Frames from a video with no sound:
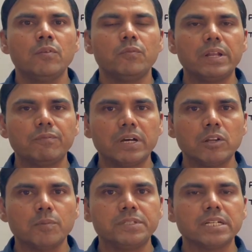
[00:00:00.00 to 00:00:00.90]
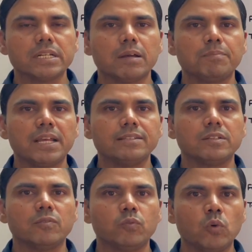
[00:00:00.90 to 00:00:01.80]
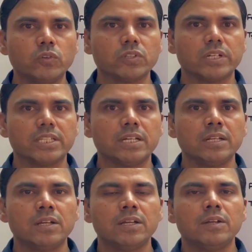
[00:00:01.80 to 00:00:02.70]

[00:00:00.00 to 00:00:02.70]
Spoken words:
When one object applies the force on another,